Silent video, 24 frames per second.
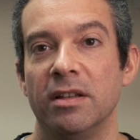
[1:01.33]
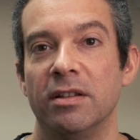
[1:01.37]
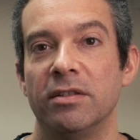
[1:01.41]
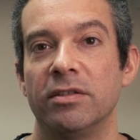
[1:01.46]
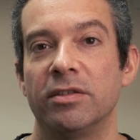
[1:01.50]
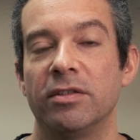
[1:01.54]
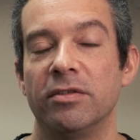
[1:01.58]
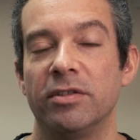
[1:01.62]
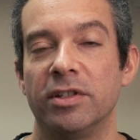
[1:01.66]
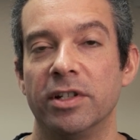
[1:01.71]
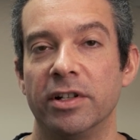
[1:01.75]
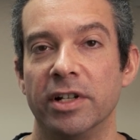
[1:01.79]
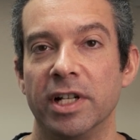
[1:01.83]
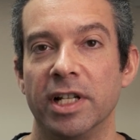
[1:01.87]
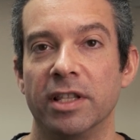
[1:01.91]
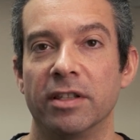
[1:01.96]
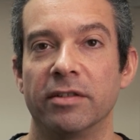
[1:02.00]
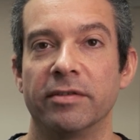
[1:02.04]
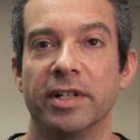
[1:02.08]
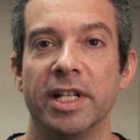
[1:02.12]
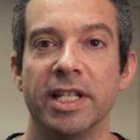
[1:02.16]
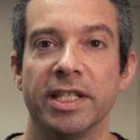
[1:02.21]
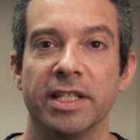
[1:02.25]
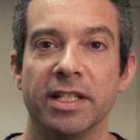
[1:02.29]
So during
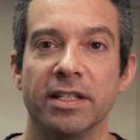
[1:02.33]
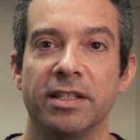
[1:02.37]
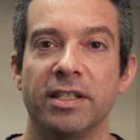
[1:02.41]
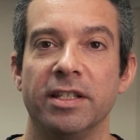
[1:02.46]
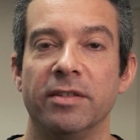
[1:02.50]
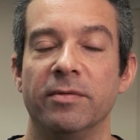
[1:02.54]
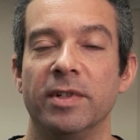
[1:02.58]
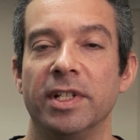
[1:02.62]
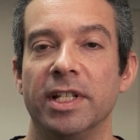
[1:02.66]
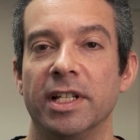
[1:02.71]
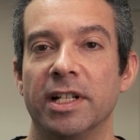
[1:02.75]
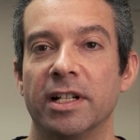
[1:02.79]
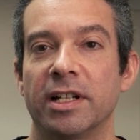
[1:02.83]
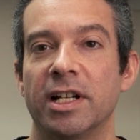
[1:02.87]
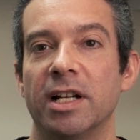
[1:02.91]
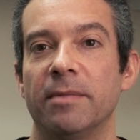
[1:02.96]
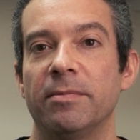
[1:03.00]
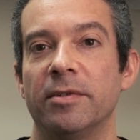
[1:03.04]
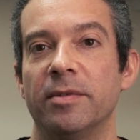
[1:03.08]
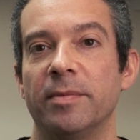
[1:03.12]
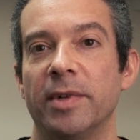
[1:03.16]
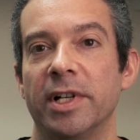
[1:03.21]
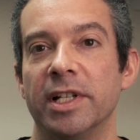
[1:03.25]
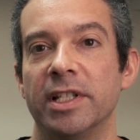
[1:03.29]
the residency, we did a
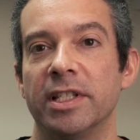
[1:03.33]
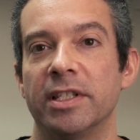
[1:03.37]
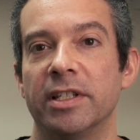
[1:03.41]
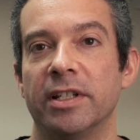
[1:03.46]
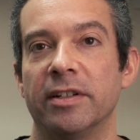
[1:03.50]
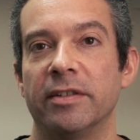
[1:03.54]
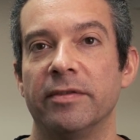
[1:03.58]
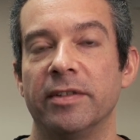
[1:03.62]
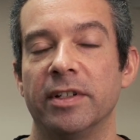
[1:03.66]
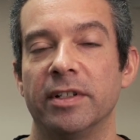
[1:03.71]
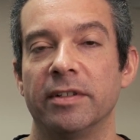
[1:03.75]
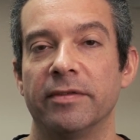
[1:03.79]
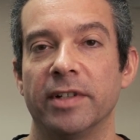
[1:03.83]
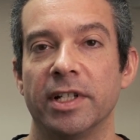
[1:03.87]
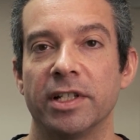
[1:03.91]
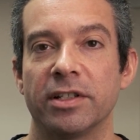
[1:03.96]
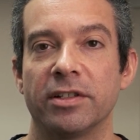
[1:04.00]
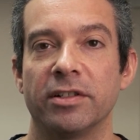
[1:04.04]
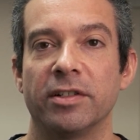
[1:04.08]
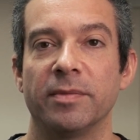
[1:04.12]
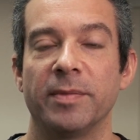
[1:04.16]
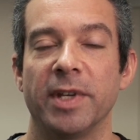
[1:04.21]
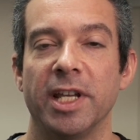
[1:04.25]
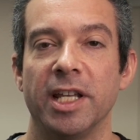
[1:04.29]
couple months of
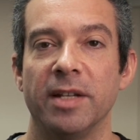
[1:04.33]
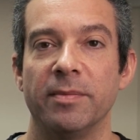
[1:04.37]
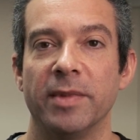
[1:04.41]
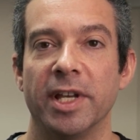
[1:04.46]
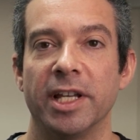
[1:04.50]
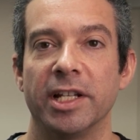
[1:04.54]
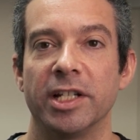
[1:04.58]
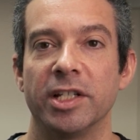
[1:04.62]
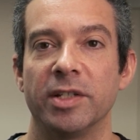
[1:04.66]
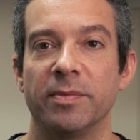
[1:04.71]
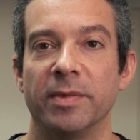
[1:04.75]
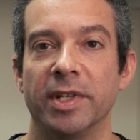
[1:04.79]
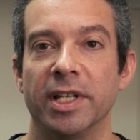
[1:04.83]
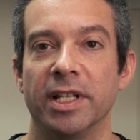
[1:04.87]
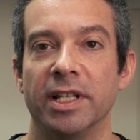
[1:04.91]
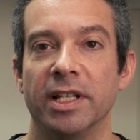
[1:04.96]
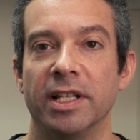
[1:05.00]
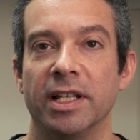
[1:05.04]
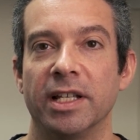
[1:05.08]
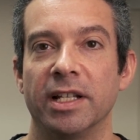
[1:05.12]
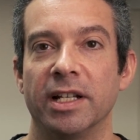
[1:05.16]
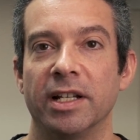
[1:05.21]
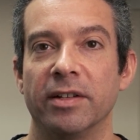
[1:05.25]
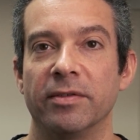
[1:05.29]
interventional pain
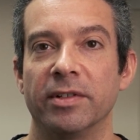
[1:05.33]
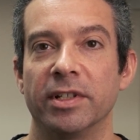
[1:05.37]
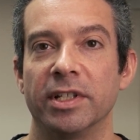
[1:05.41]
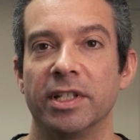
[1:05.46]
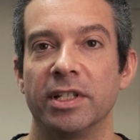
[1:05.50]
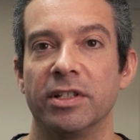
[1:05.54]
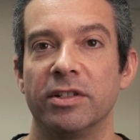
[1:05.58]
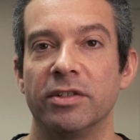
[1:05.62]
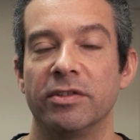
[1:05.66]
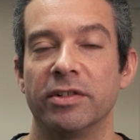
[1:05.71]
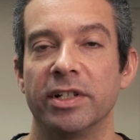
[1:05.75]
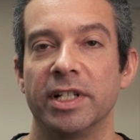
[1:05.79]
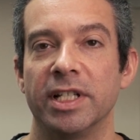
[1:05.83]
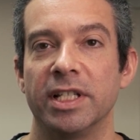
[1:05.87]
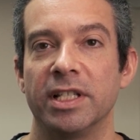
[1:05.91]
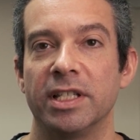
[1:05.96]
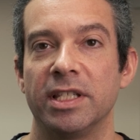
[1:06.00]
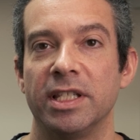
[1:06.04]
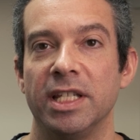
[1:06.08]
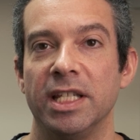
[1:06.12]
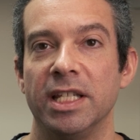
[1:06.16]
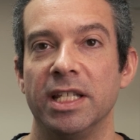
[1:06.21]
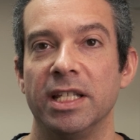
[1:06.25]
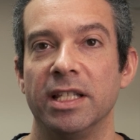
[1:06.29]
management, and I really enjoyed
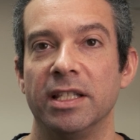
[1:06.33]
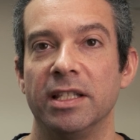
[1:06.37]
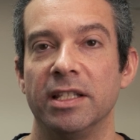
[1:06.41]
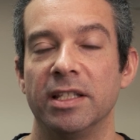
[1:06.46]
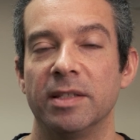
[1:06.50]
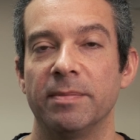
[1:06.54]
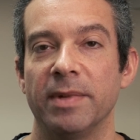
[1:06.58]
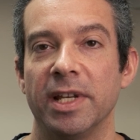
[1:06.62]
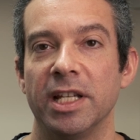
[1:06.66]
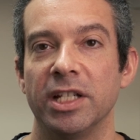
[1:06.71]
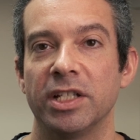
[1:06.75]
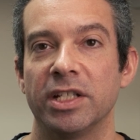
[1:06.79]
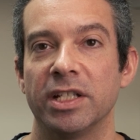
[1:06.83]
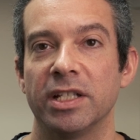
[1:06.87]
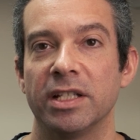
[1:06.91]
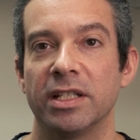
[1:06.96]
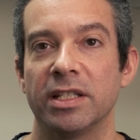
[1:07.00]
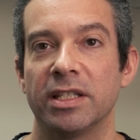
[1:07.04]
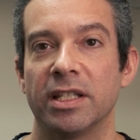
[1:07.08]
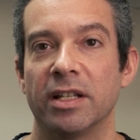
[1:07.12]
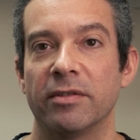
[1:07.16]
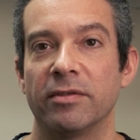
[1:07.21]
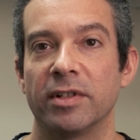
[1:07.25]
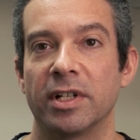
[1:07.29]
seeing these
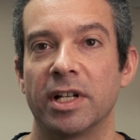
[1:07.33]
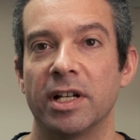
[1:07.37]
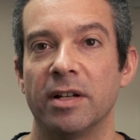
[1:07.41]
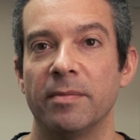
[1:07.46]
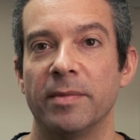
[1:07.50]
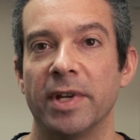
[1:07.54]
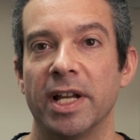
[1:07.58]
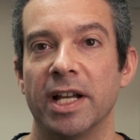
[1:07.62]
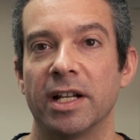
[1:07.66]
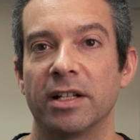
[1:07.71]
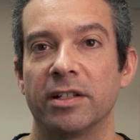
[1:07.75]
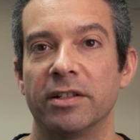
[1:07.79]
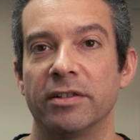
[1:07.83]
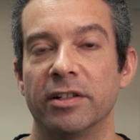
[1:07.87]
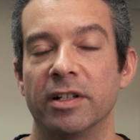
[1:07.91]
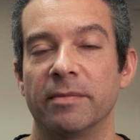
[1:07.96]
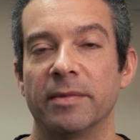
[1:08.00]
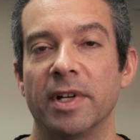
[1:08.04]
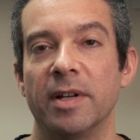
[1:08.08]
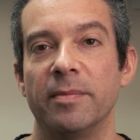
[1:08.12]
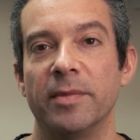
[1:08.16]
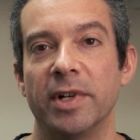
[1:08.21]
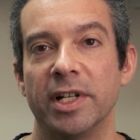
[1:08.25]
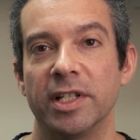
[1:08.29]
patients that would come back during
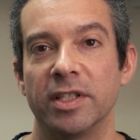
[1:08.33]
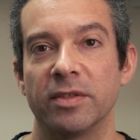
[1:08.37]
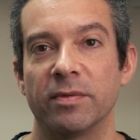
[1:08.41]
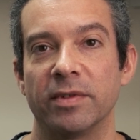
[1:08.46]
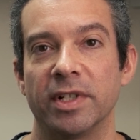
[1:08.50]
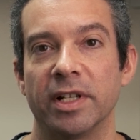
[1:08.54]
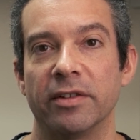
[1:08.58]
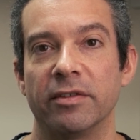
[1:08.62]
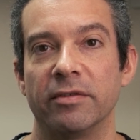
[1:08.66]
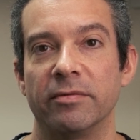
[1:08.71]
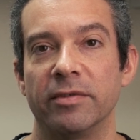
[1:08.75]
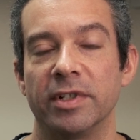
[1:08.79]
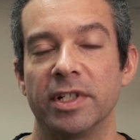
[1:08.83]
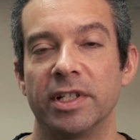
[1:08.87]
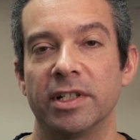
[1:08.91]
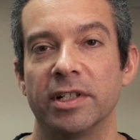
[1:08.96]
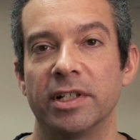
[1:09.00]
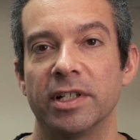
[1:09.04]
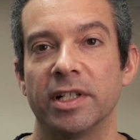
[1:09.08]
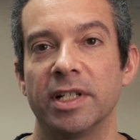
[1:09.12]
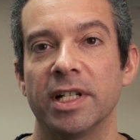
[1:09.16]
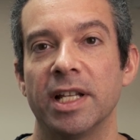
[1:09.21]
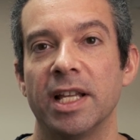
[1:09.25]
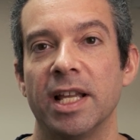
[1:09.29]
my months when I would
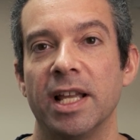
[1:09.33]
return,